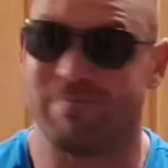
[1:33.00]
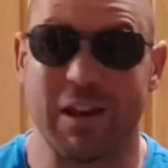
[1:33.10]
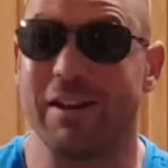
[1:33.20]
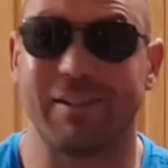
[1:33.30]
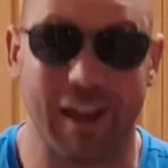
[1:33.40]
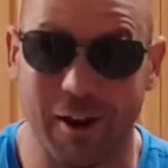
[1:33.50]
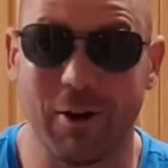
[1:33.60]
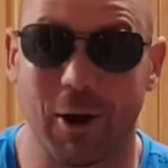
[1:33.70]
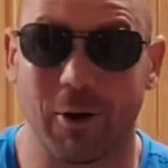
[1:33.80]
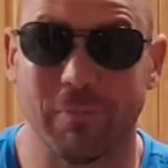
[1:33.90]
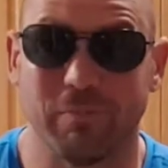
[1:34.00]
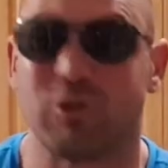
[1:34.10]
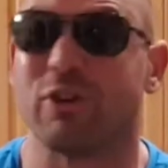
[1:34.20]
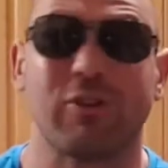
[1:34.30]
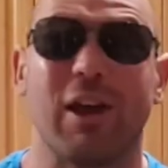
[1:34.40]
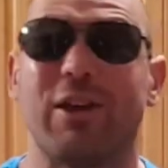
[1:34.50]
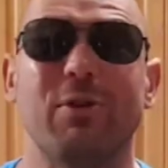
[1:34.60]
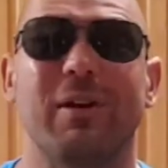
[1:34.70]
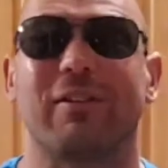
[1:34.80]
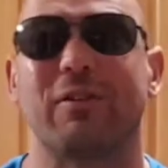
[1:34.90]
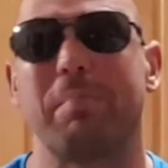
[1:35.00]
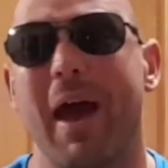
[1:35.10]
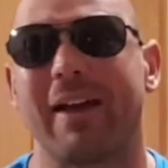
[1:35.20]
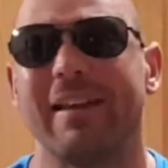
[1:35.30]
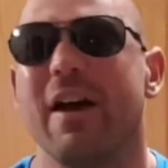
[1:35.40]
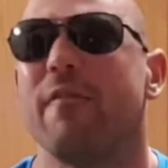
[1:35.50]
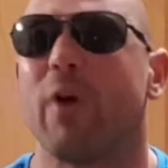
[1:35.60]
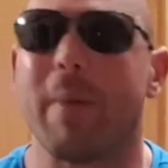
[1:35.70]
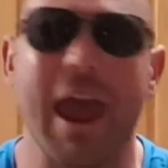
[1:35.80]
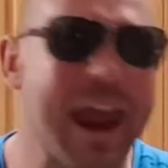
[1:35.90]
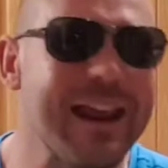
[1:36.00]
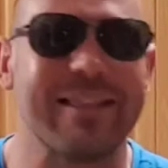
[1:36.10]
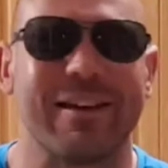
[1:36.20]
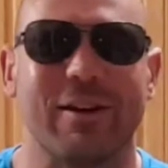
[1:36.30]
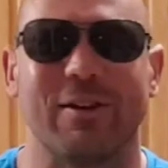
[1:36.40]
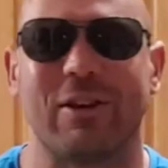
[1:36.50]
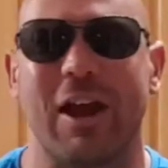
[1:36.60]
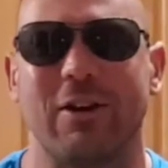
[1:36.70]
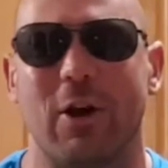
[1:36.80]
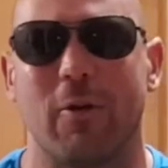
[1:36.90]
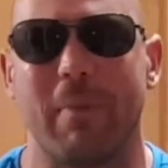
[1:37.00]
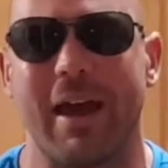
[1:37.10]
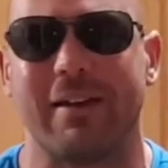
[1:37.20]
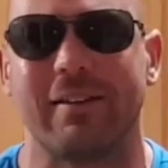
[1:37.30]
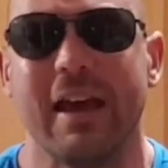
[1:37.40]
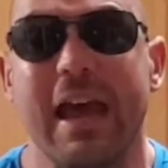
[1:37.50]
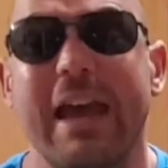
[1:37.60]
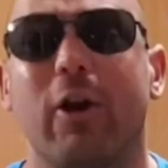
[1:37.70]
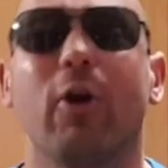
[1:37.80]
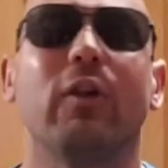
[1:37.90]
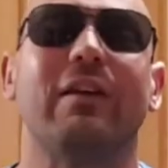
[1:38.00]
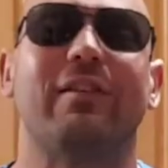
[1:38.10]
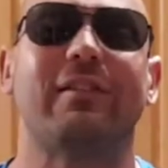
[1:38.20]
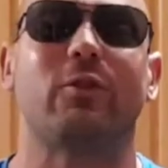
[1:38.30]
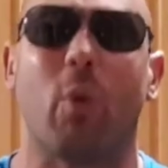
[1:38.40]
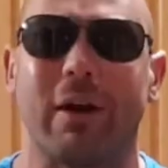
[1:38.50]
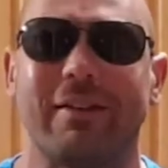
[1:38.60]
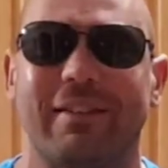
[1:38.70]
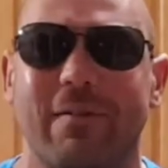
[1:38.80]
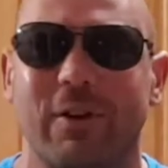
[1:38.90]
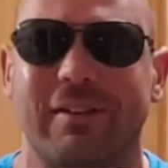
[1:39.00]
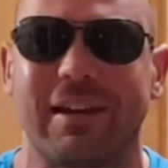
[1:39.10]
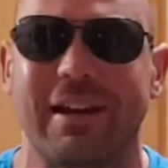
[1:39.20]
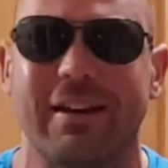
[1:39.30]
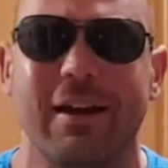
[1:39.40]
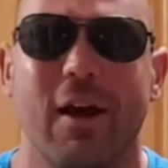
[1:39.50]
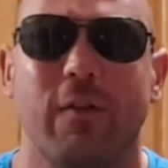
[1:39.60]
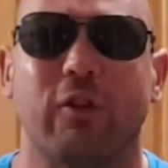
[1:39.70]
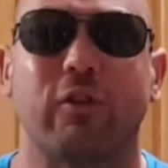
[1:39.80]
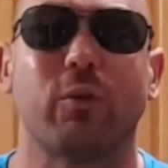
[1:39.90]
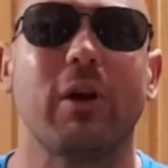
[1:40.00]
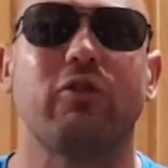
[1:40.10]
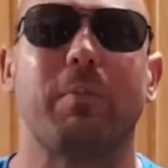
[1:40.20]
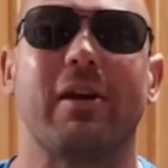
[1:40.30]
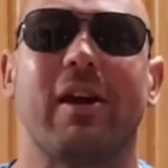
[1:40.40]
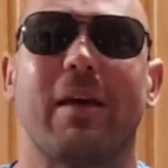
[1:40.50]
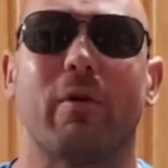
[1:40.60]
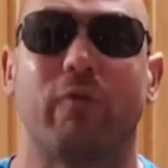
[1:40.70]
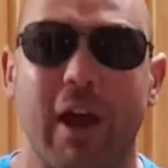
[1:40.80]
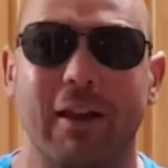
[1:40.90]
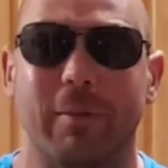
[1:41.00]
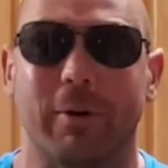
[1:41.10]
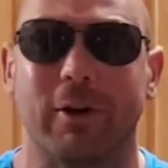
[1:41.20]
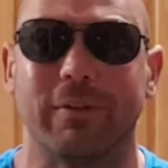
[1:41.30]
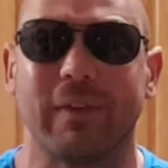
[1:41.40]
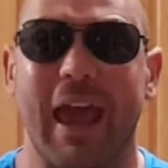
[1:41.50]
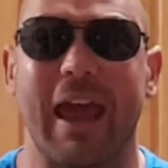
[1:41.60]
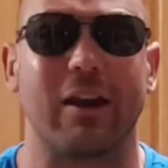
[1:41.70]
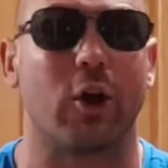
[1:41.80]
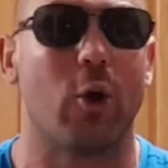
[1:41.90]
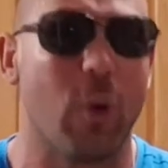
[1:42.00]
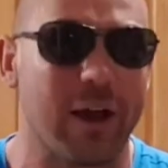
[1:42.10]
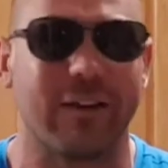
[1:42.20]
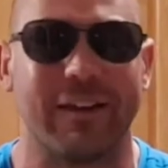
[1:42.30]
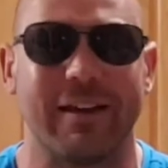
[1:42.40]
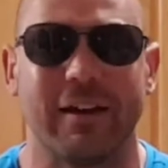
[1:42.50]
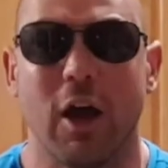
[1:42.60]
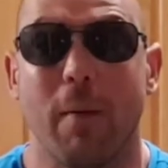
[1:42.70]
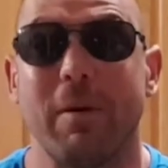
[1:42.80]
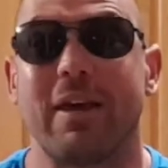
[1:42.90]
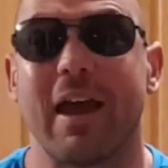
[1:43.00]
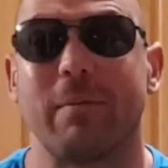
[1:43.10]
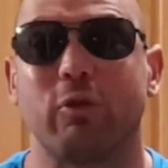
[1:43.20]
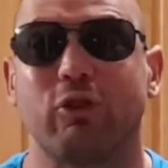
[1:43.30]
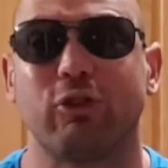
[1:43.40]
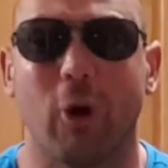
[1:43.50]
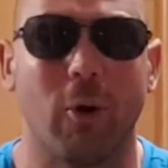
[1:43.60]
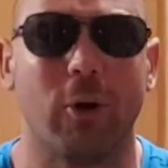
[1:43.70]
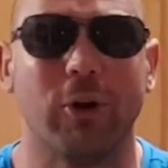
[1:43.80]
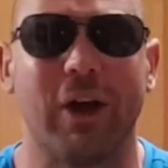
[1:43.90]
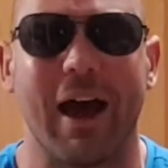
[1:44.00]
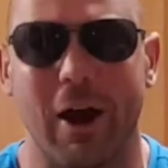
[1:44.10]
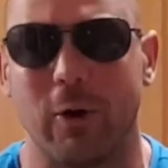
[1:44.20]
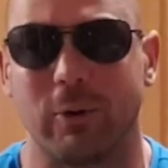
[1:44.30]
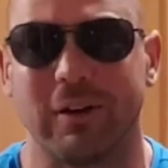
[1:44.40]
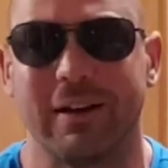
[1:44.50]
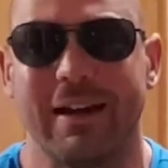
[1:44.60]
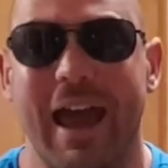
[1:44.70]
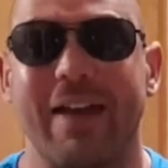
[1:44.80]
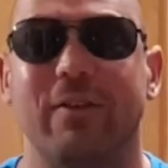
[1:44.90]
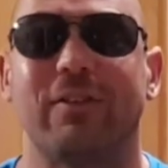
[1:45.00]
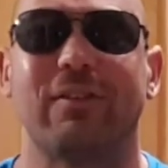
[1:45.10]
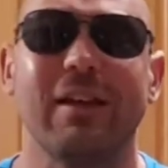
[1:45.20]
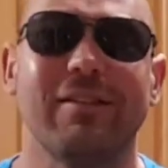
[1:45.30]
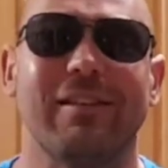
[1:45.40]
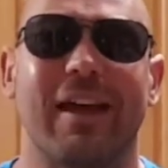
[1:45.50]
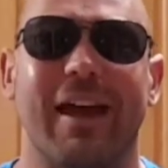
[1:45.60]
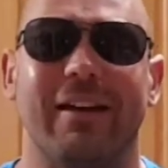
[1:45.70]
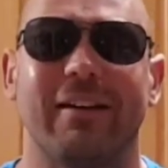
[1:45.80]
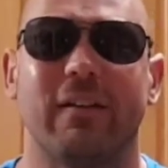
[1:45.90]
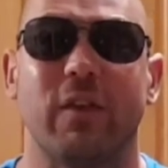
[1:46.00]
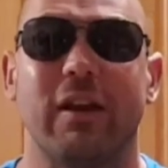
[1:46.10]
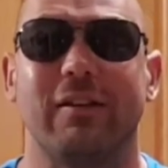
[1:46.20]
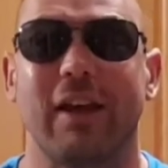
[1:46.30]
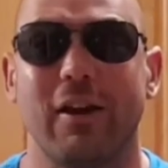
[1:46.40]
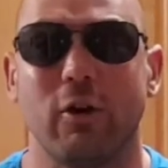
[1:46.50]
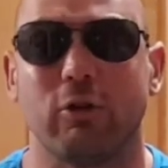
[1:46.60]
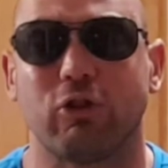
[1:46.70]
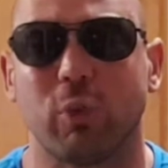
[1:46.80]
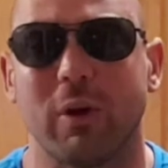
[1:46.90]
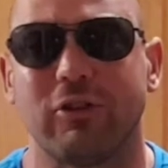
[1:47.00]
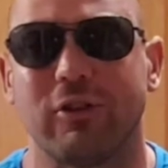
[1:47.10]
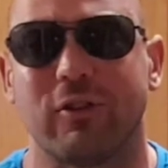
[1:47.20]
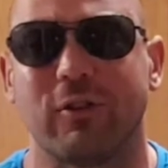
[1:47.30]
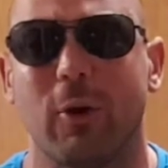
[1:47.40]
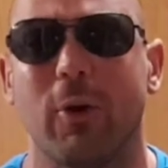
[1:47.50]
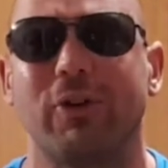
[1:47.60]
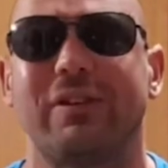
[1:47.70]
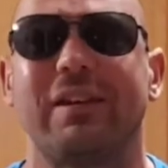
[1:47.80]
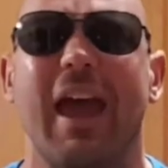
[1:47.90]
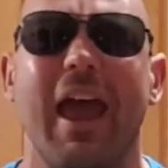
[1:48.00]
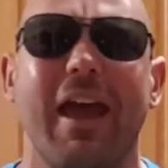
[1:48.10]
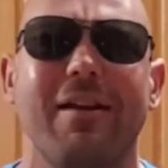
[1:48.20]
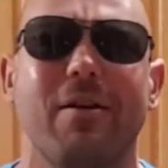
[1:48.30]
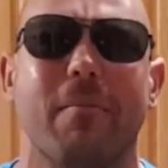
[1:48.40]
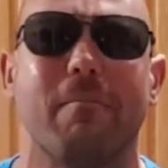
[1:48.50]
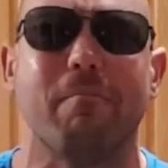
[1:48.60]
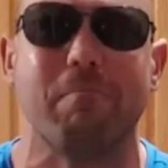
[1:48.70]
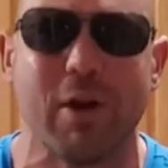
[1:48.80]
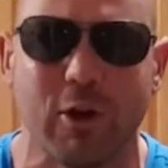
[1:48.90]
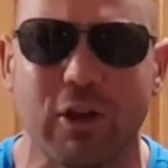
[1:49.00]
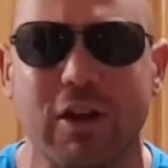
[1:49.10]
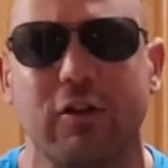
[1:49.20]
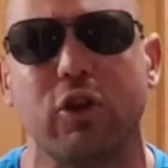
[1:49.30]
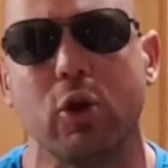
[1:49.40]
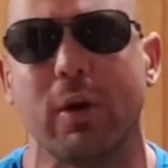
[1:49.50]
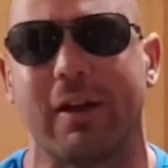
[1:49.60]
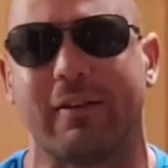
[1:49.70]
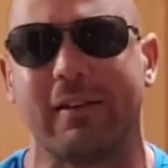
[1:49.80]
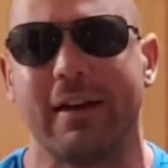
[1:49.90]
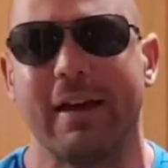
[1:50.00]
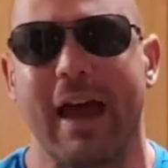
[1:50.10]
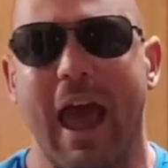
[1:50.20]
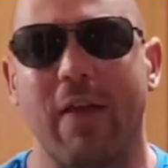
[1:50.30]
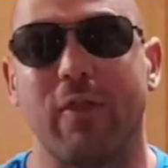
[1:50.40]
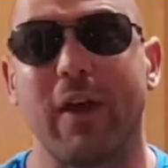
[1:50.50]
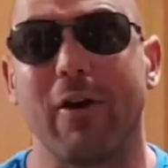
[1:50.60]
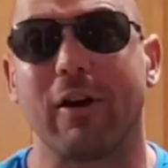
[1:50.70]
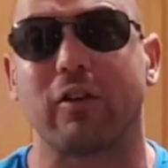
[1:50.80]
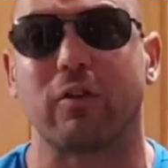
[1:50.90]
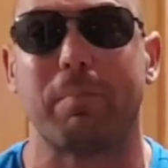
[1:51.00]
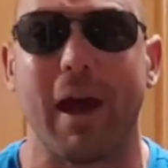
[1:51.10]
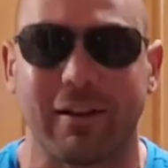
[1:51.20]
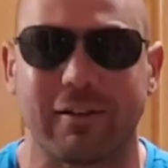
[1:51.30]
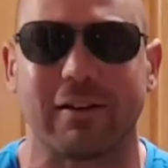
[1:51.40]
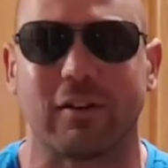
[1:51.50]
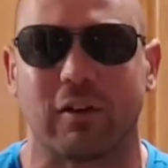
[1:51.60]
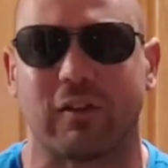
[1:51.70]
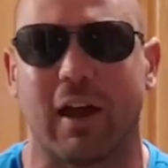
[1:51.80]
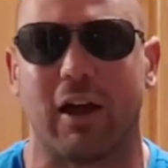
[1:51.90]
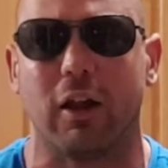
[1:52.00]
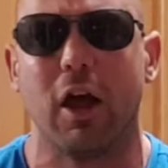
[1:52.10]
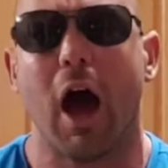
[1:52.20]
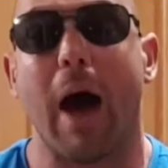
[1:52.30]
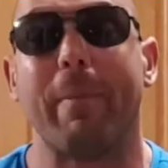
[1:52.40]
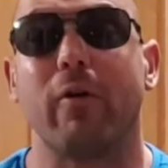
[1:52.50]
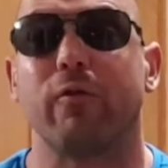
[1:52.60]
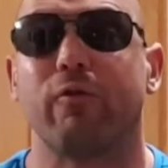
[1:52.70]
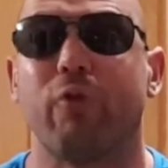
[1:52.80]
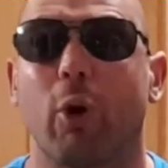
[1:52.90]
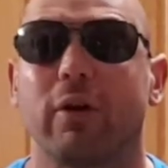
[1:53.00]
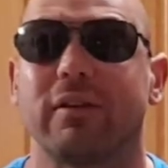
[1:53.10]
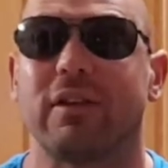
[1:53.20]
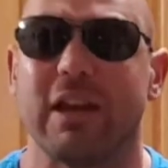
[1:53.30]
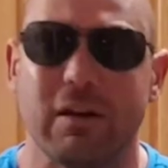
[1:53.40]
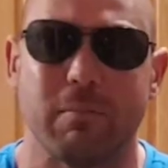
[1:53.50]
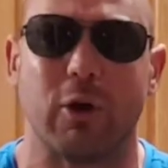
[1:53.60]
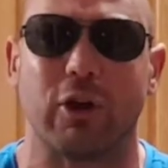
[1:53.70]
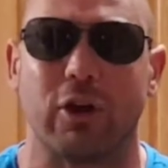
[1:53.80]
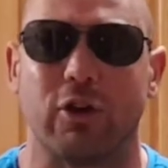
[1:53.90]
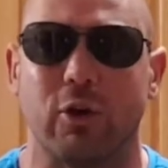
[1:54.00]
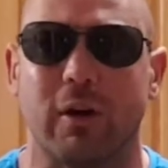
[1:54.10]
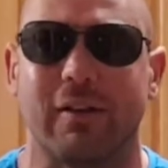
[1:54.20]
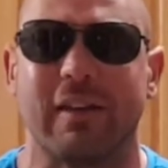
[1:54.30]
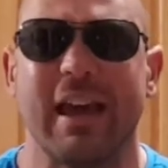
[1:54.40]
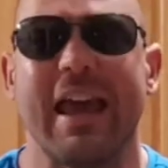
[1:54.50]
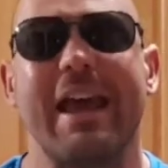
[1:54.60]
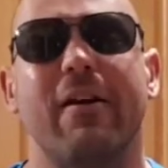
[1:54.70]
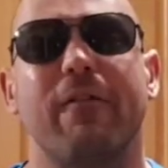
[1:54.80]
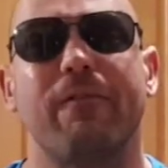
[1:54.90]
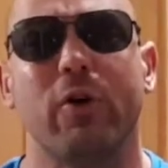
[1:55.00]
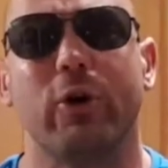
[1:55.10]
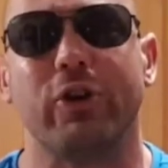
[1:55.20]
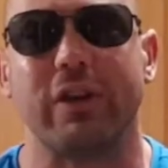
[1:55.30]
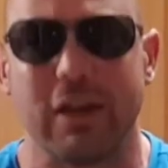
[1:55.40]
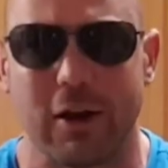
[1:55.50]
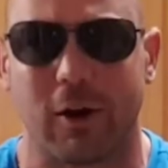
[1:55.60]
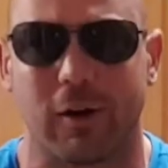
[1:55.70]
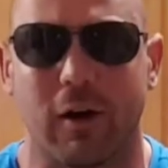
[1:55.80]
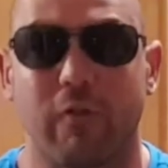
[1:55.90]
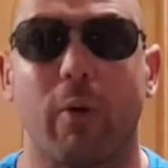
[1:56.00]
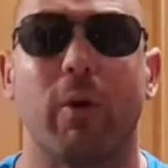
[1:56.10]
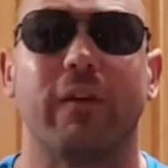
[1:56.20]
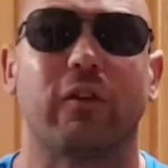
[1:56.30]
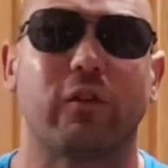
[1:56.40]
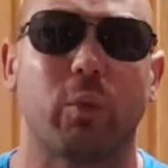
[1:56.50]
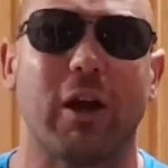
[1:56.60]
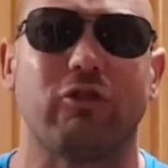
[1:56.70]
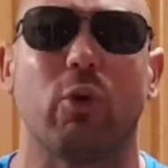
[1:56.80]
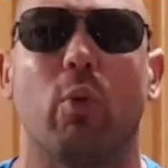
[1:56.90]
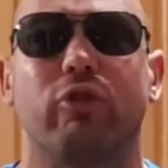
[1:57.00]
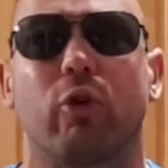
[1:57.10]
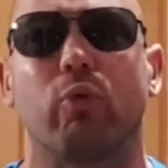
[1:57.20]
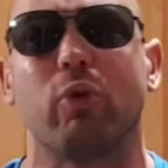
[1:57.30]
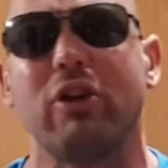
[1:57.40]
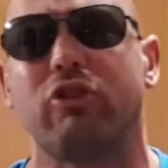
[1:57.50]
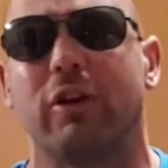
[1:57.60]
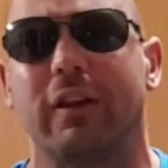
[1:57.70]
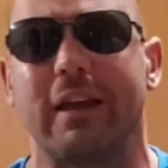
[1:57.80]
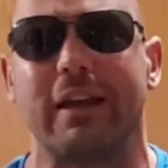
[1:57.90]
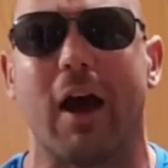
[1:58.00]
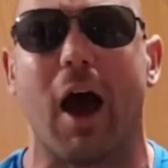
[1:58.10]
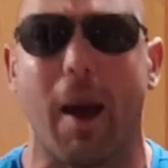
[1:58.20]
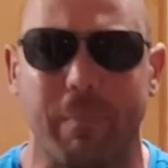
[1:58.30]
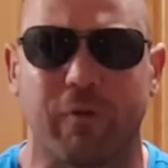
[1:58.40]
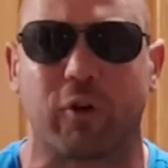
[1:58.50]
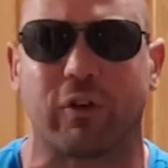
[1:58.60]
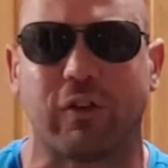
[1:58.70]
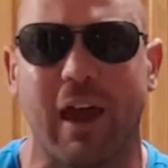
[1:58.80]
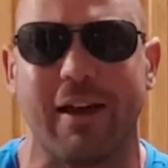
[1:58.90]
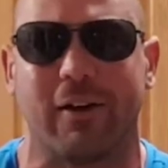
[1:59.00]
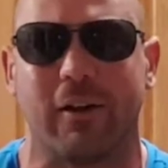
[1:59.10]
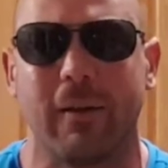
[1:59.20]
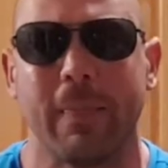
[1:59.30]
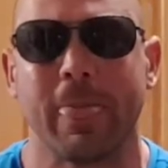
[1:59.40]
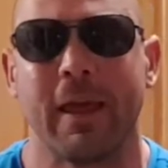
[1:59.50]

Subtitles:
Nintendo. Just like you'd expect from anything Nintendo makes. In early 2017, the Switch became available and quickly became sold out. And since then, the Nintendo Switch has sold 10 million units, and they're expecting to sell about 14 million units in a full year from when the Switch was originally up for sale.